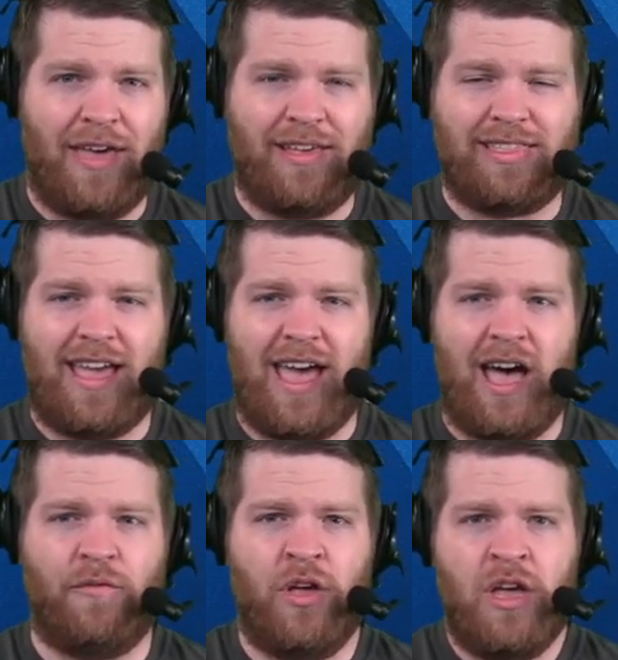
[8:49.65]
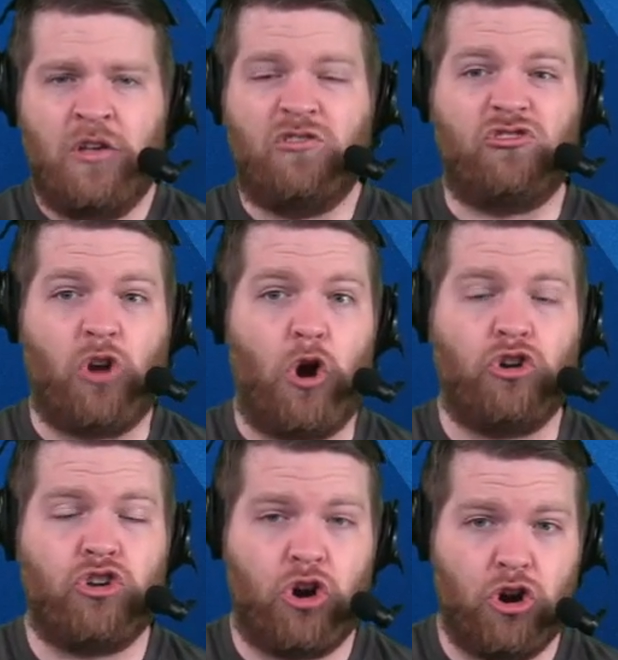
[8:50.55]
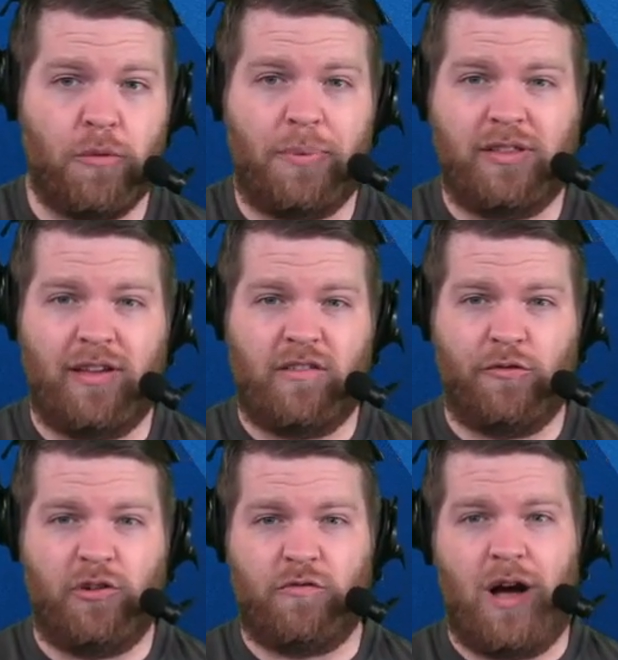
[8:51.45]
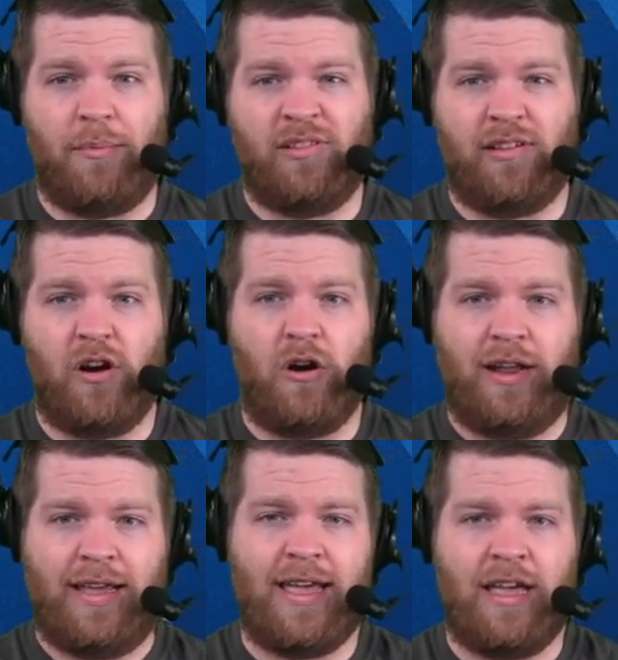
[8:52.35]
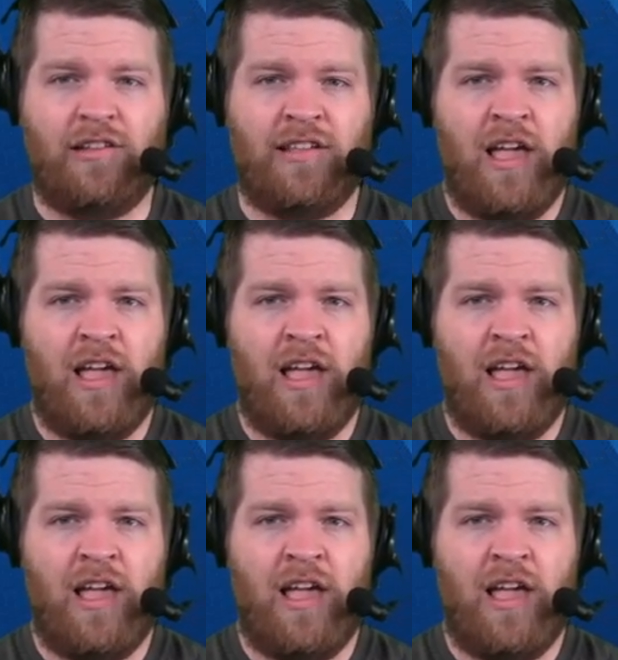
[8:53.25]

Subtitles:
I think they have starter potential, which Robinson already is.